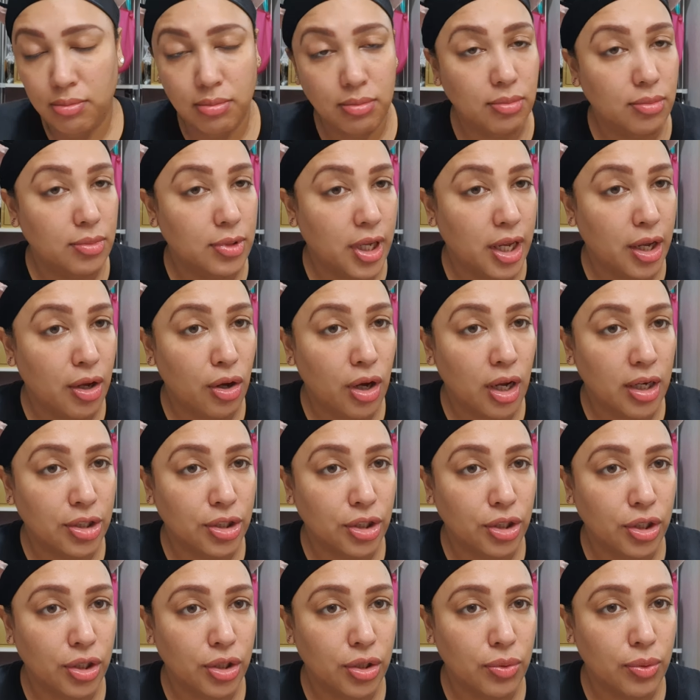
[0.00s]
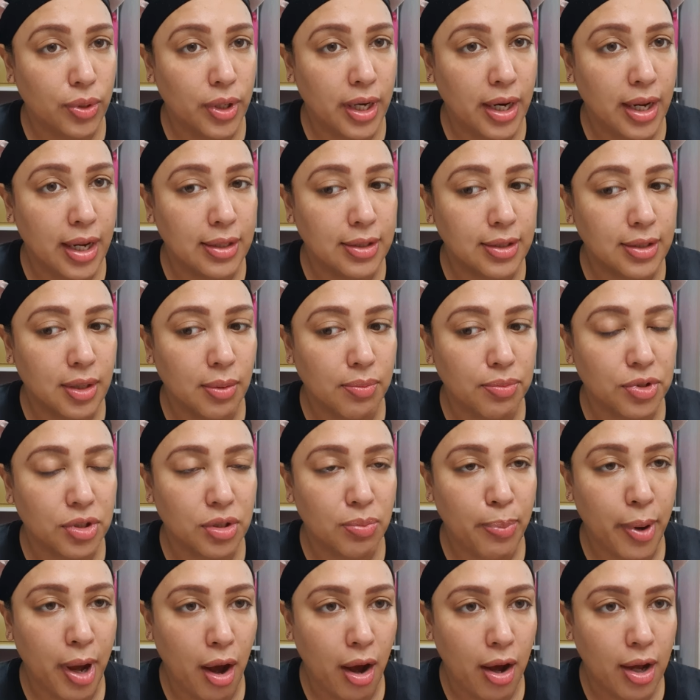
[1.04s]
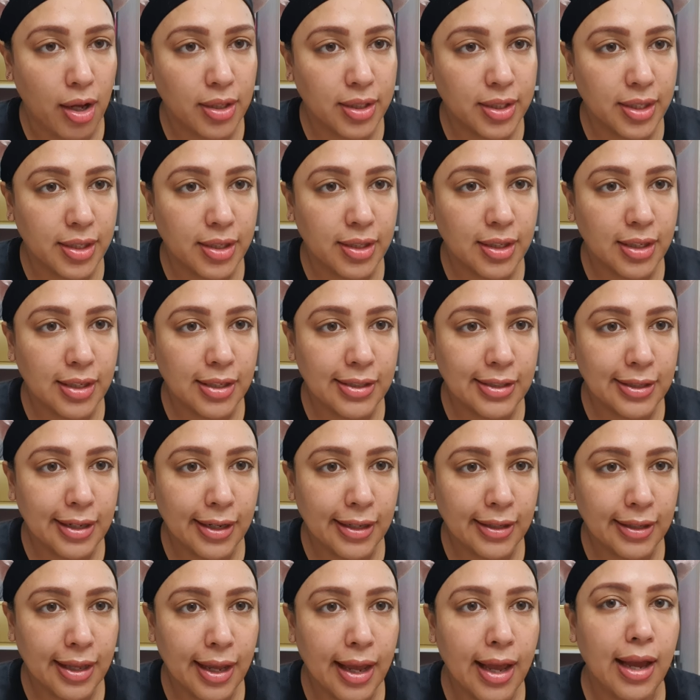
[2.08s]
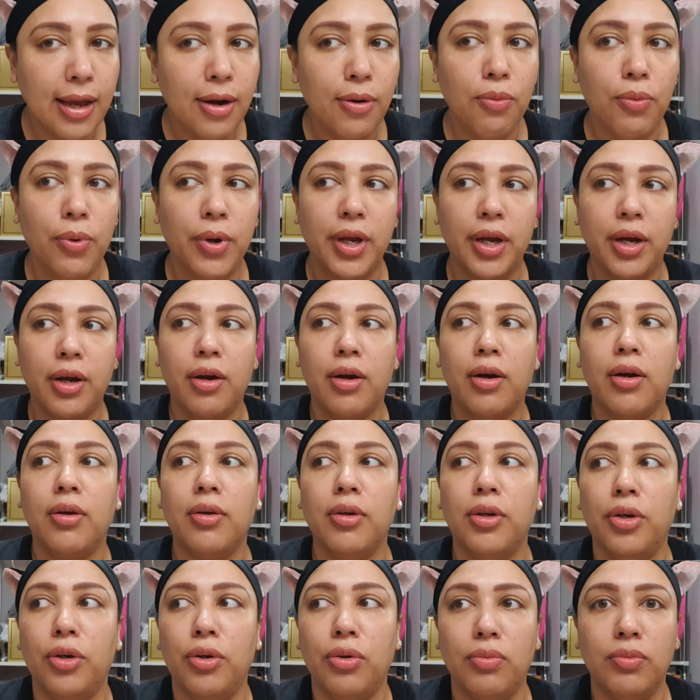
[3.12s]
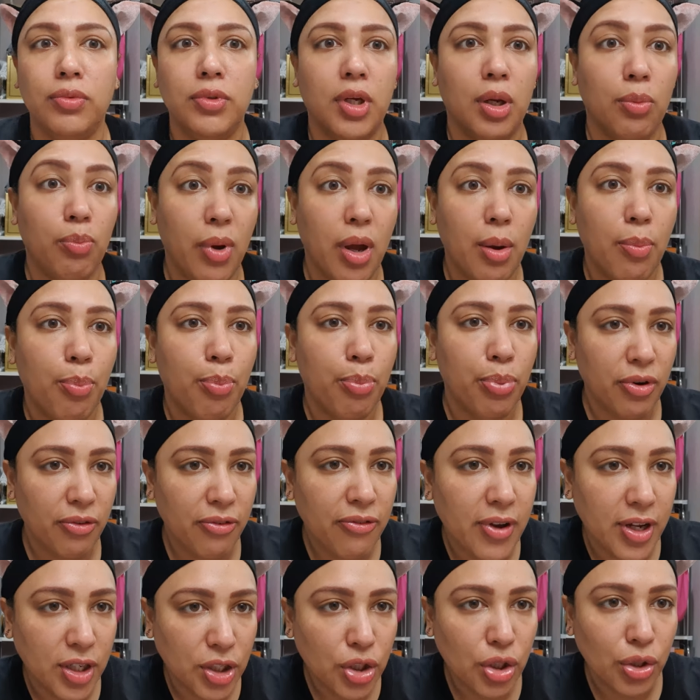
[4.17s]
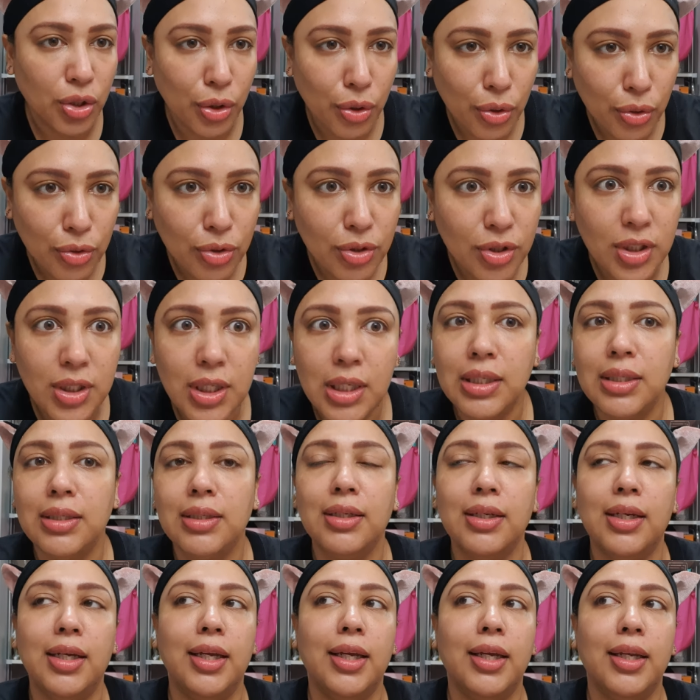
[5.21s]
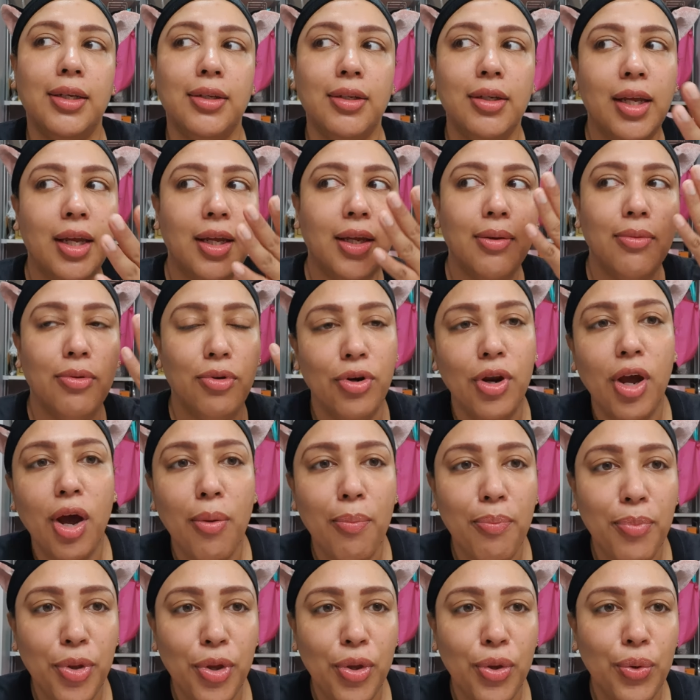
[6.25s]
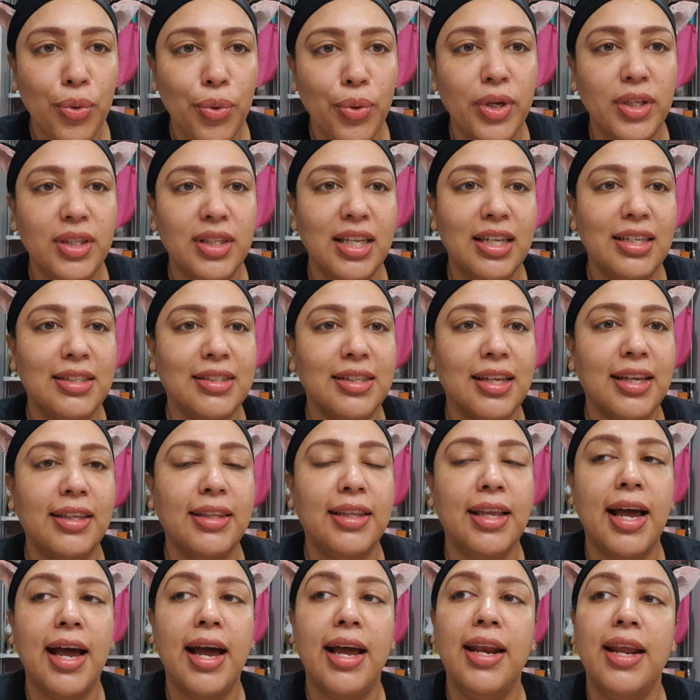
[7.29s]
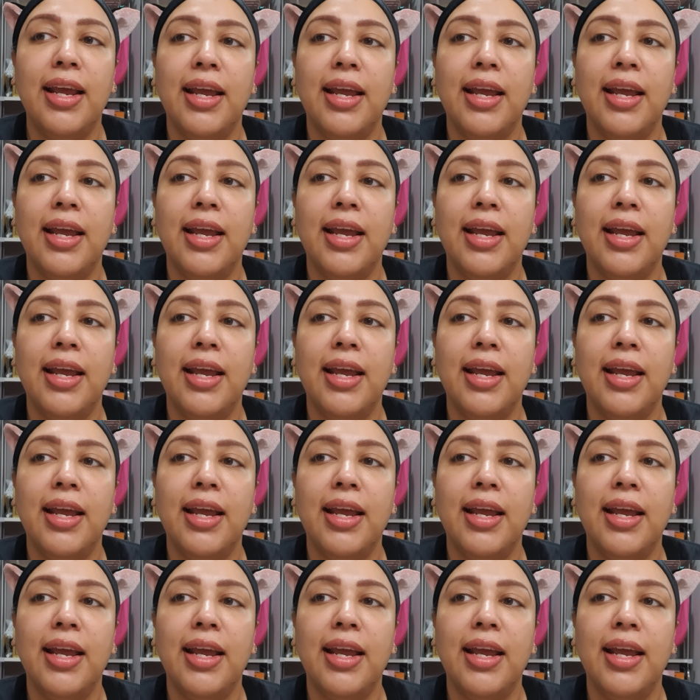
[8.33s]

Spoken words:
They actually do it at some spas and things like that, where, you know, done by professionals and they numb you and things like that.